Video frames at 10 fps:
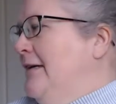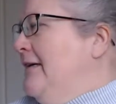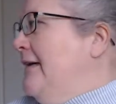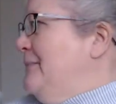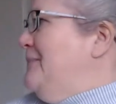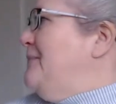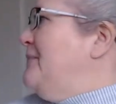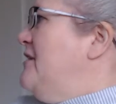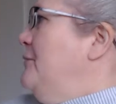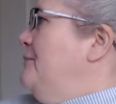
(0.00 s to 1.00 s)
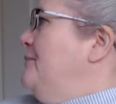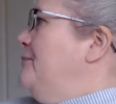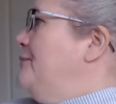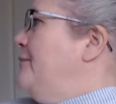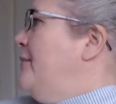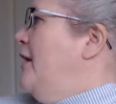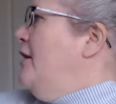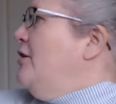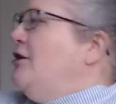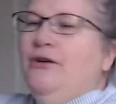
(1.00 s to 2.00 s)
Yeah, so
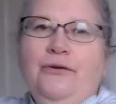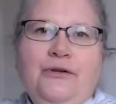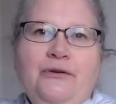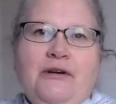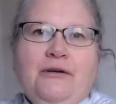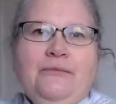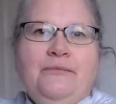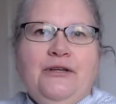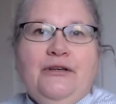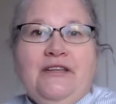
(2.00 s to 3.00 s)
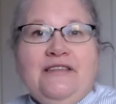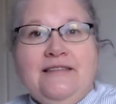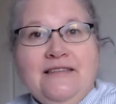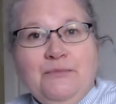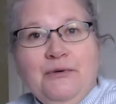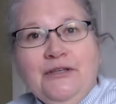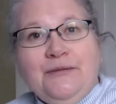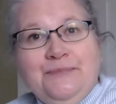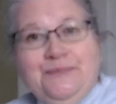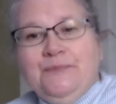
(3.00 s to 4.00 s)
you know who you are. You're getting this book.
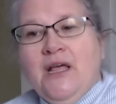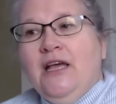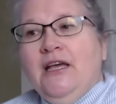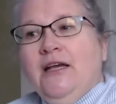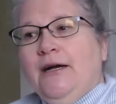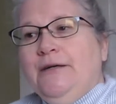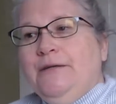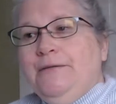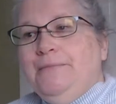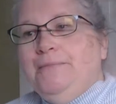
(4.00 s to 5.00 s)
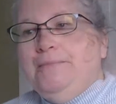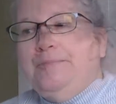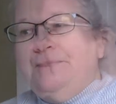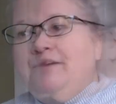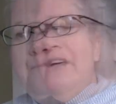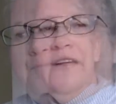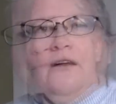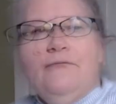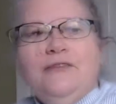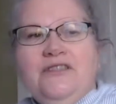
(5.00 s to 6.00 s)
So I'm going to kick
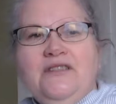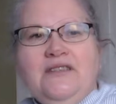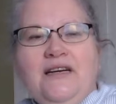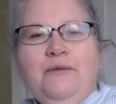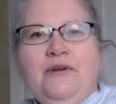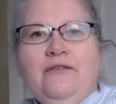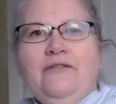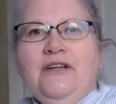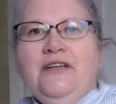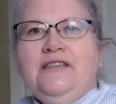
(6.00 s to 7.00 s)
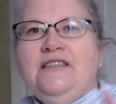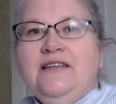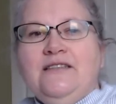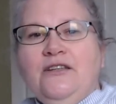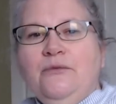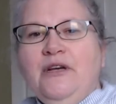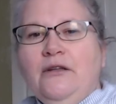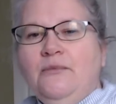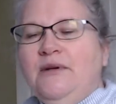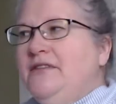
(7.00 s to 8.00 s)
off with just a tiny bit of knitting. Today's going to be all
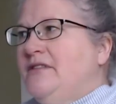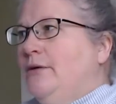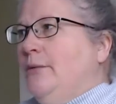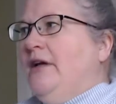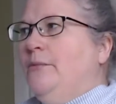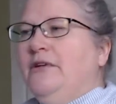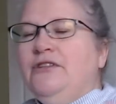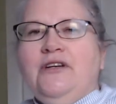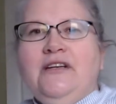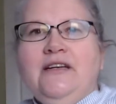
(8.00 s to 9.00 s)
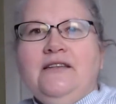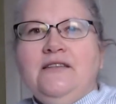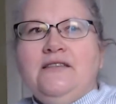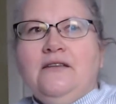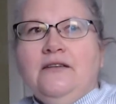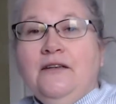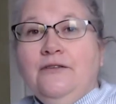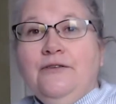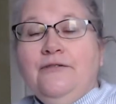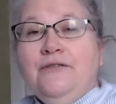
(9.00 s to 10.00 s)
about the sewing. I'm going to try to get this done in
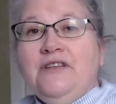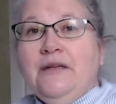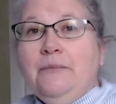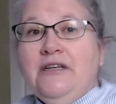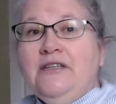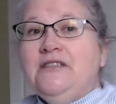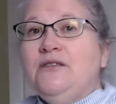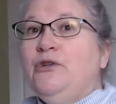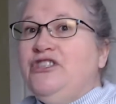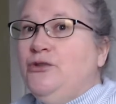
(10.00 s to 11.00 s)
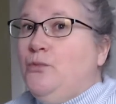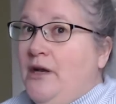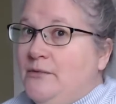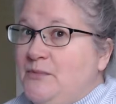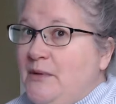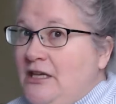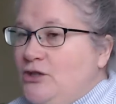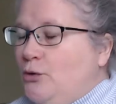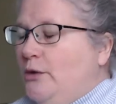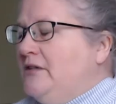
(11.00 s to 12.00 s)
under 15 minutes, which is why I'm speaking so
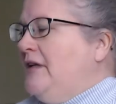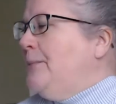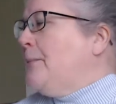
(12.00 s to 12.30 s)
quickly.